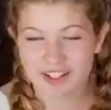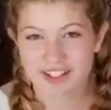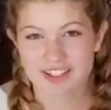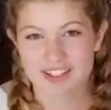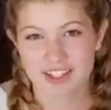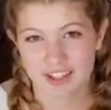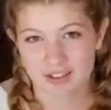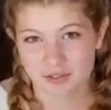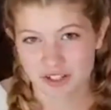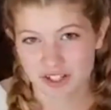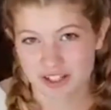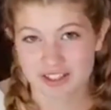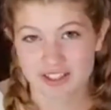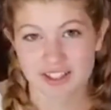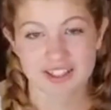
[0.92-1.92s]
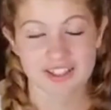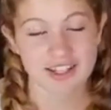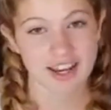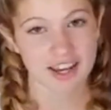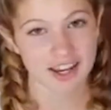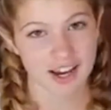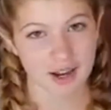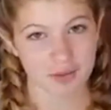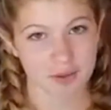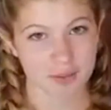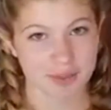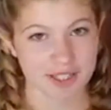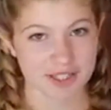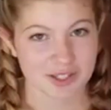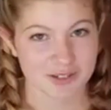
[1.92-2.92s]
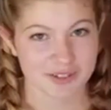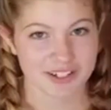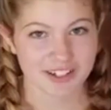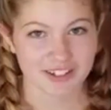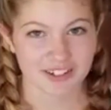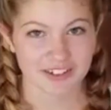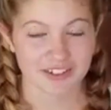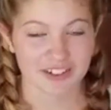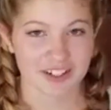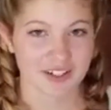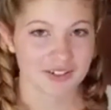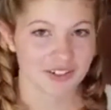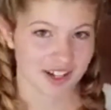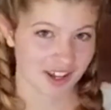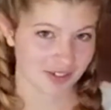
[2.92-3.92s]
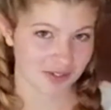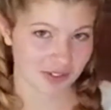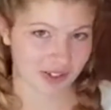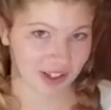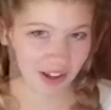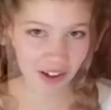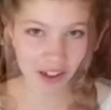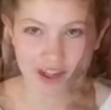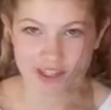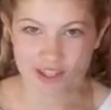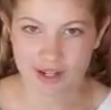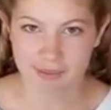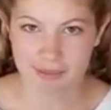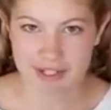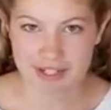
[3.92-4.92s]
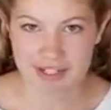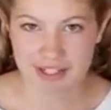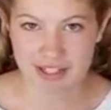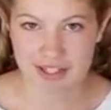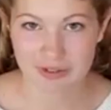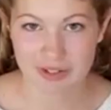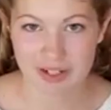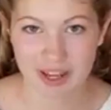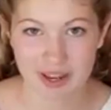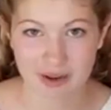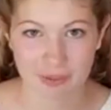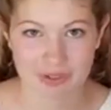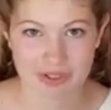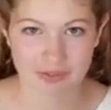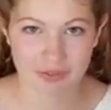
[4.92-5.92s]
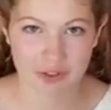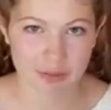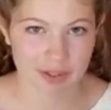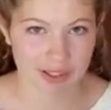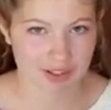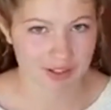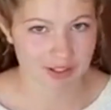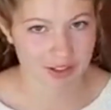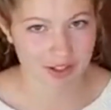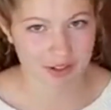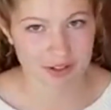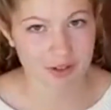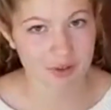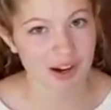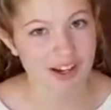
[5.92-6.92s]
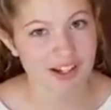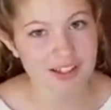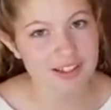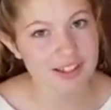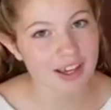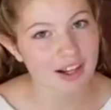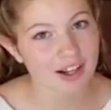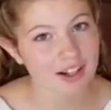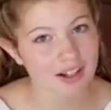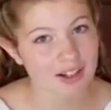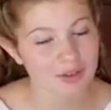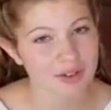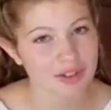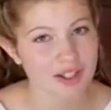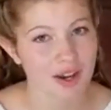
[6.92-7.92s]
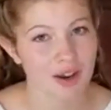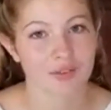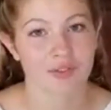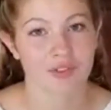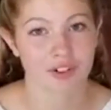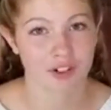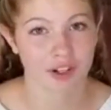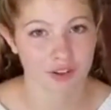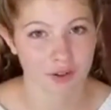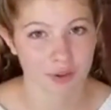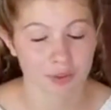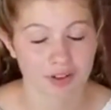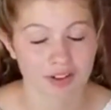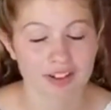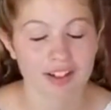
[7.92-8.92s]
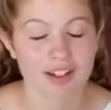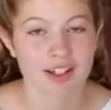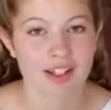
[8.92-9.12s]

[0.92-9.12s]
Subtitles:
it's Avery, and today I will be doing another Q&A for you. The last time I did a Q&A was a few months ago, so I decided it was time for another one.